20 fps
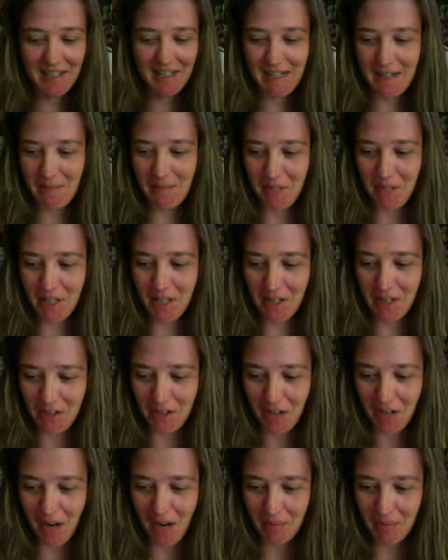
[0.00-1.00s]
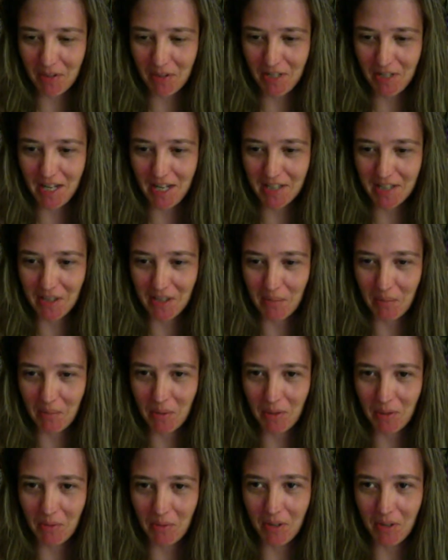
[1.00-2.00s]
them get on top of your desk and
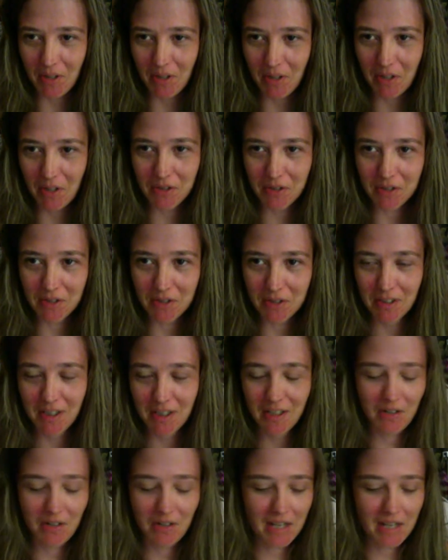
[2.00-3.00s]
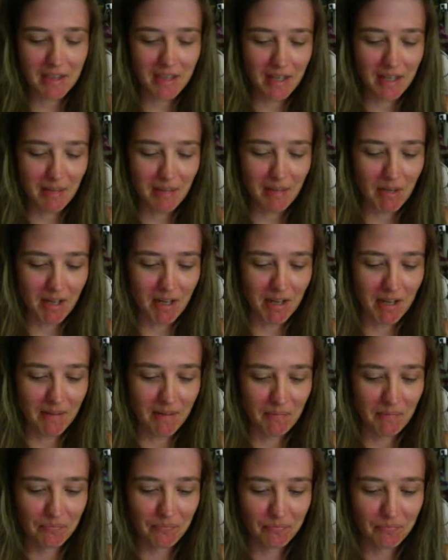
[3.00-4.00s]
put one of those. You have them
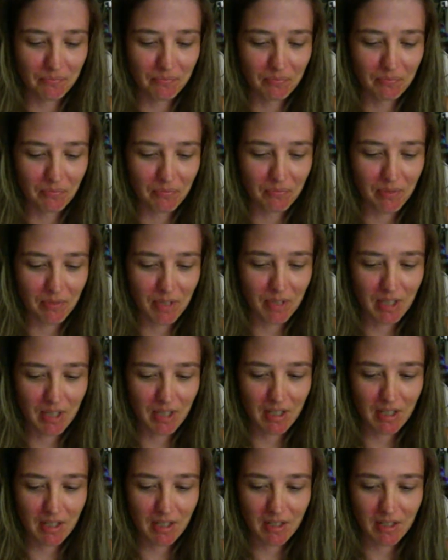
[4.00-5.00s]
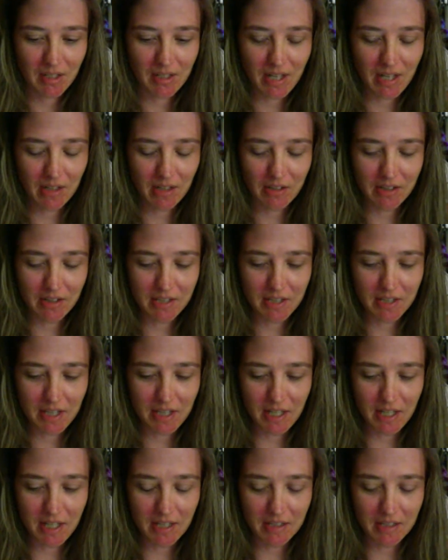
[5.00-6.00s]
necklace
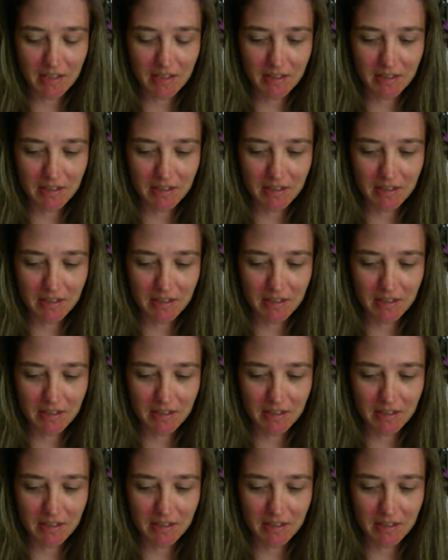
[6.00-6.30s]
things.